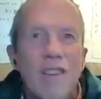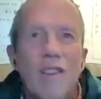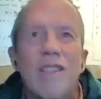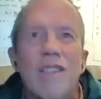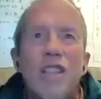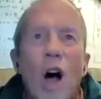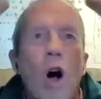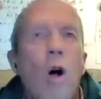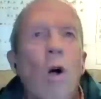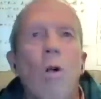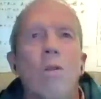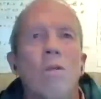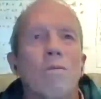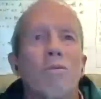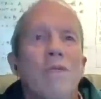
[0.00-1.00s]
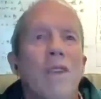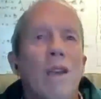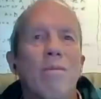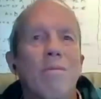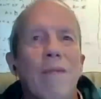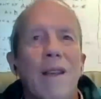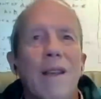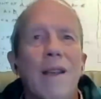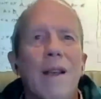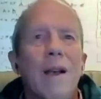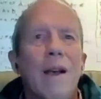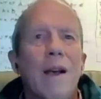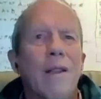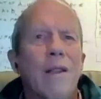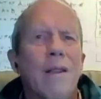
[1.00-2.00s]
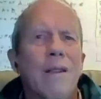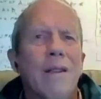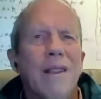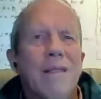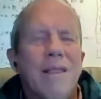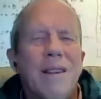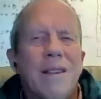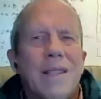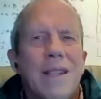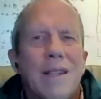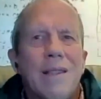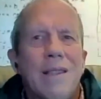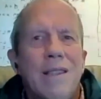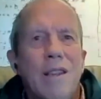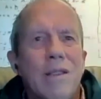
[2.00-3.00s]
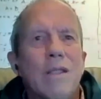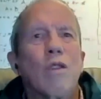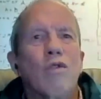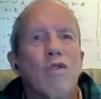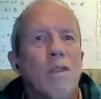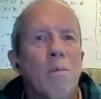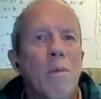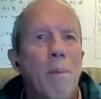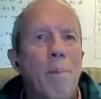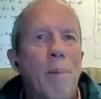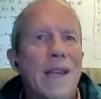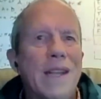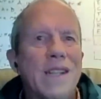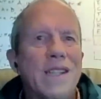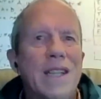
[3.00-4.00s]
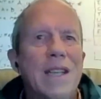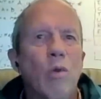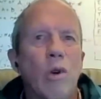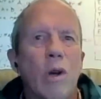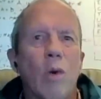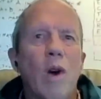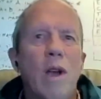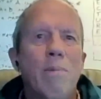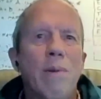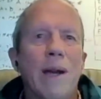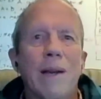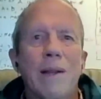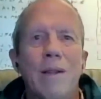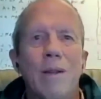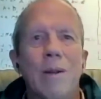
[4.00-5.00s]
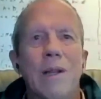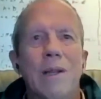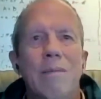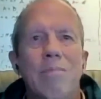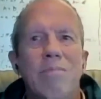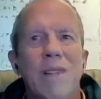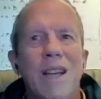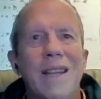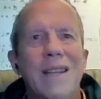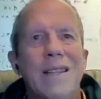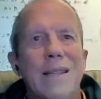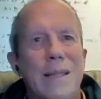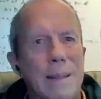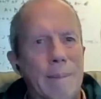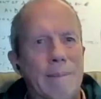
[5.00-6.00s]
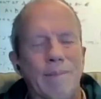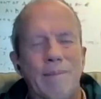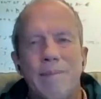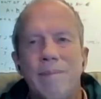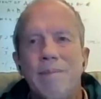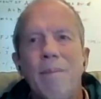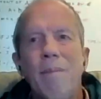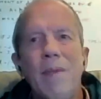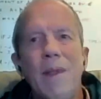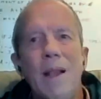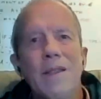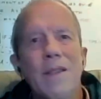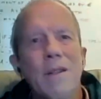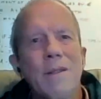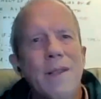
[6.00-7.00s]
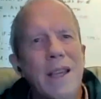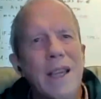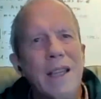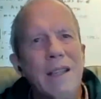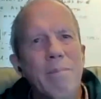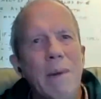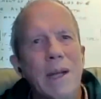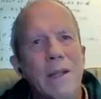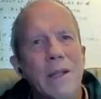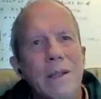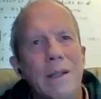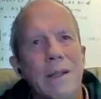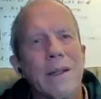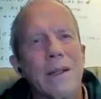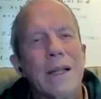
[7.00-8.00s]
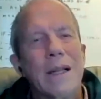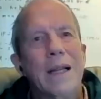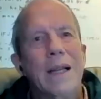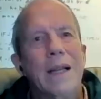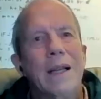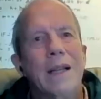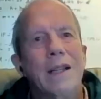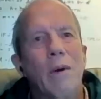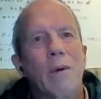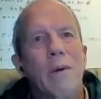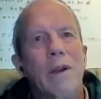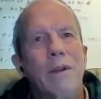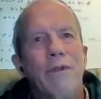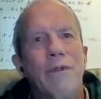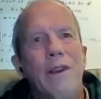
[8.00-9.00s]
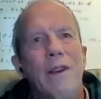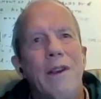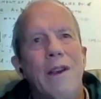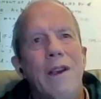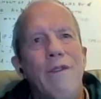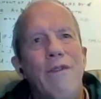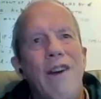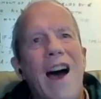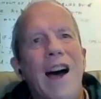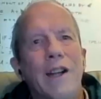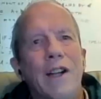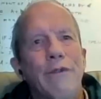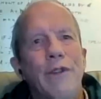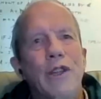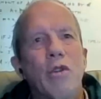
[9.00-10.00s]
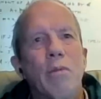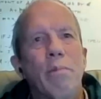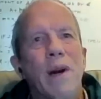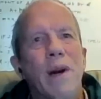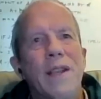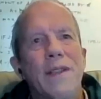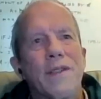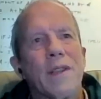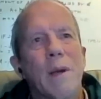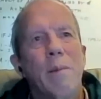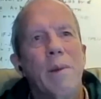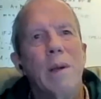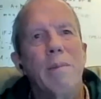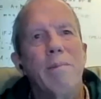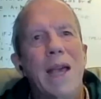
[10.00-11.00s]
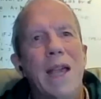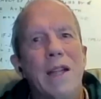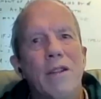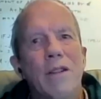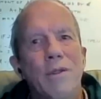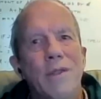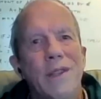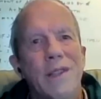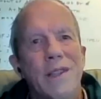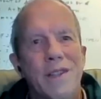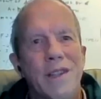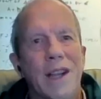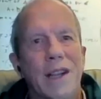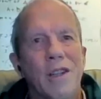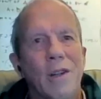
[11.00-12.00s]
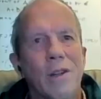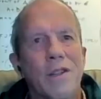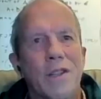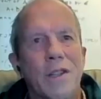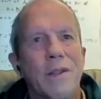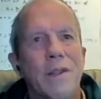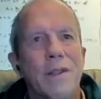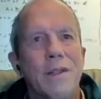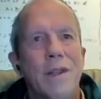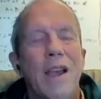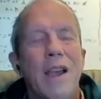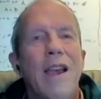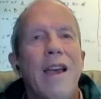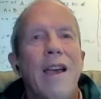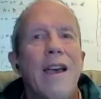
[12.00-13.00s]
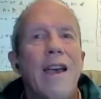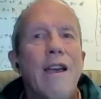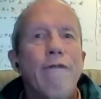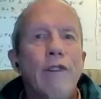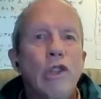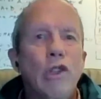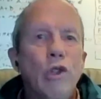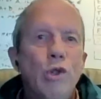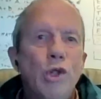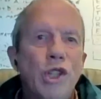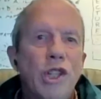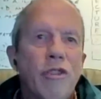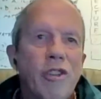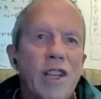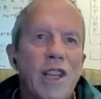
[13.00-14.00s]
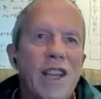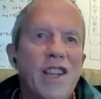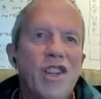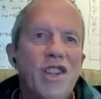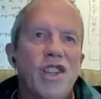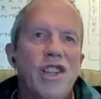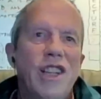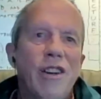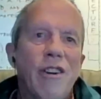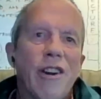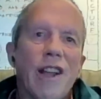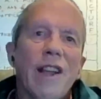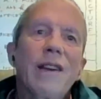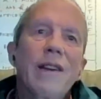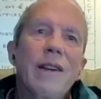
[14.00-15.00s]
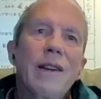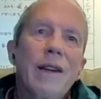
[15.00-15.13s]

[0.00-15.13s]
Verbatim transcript: there's this whole, you know, uh, then I started, you know, this was my PhD work way back, early 90s. And so I was thinking, my God, you know, if, if artificial brains can be made using this technology, this evolutionary engineering,